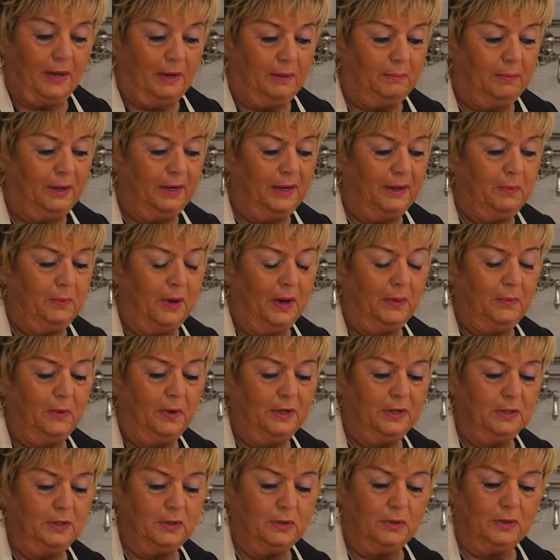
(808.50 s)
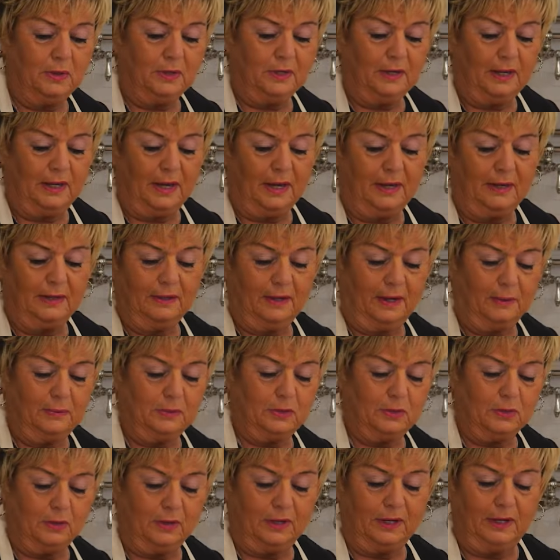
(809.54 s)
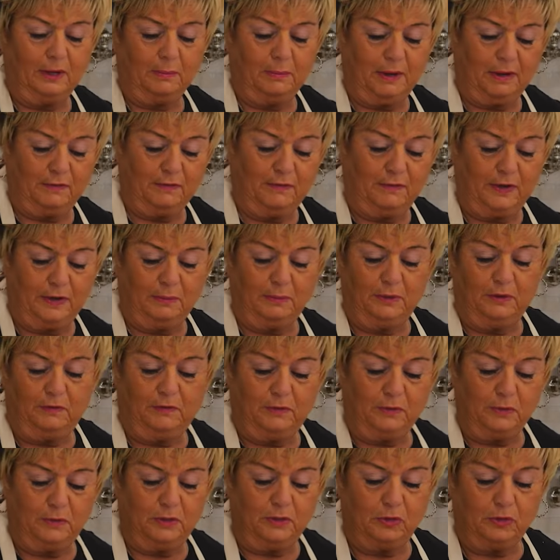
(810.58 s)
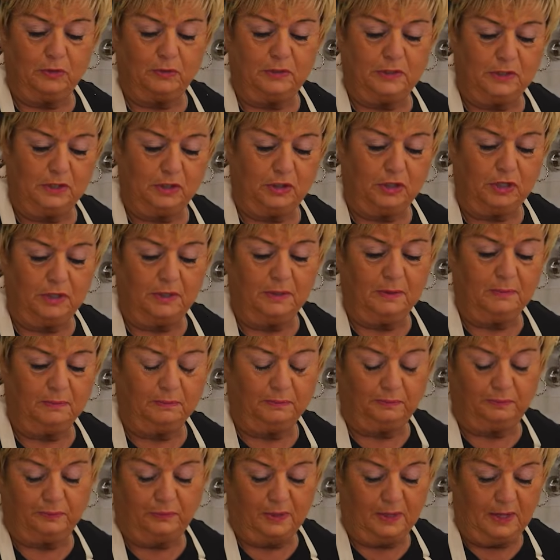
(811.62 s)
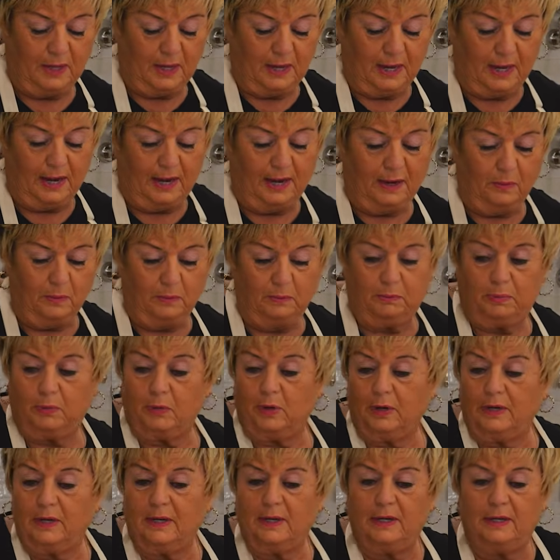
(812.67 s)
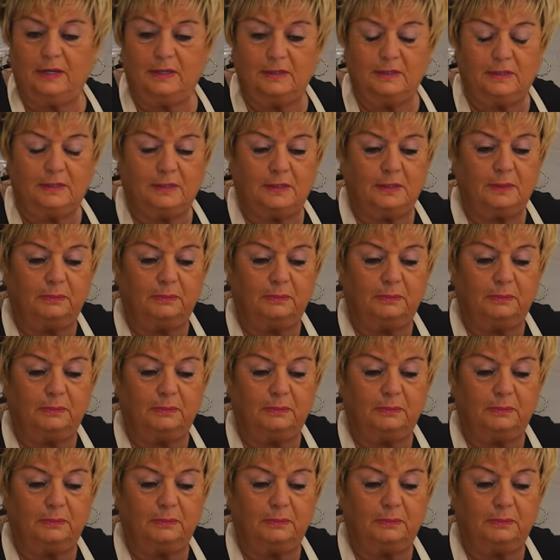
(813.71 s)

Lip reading: But I want to talk again, I was talking about family food and tradition, how important it is.